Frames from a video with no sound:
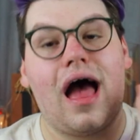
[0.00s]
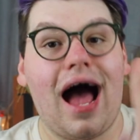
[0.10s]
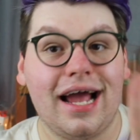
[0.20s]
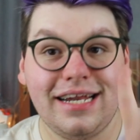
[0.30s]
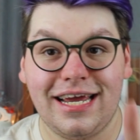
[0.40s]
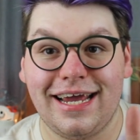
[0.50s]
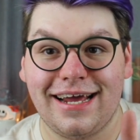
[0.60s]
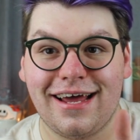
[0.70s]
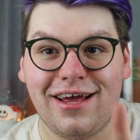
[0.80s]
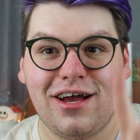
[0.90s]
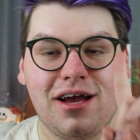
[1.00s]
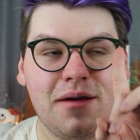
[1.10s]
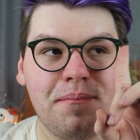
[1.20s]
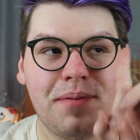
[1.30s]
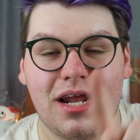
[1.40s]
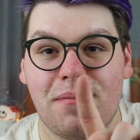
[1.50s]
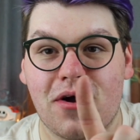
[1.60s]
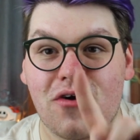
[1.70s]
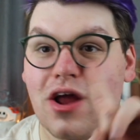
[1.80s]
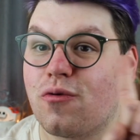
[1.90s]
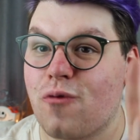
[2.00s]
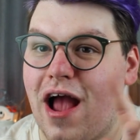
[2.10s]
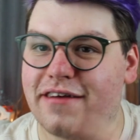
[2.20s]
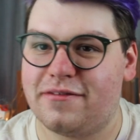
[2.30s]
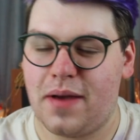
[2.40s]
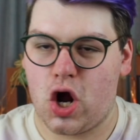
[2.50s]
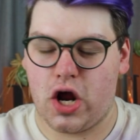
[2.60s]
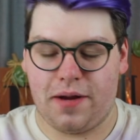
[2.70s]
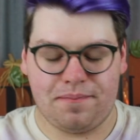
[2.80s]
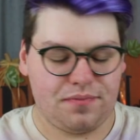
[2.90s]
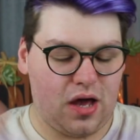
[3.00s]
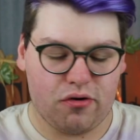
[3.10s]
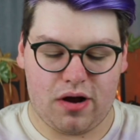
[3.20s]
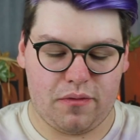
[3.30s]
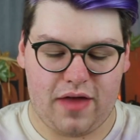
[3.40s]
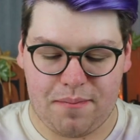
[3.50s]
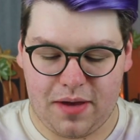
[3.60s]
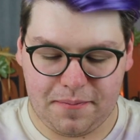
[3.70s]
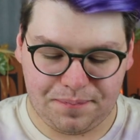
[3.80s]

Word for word: I need peanut butter and raspberry. How great would that be?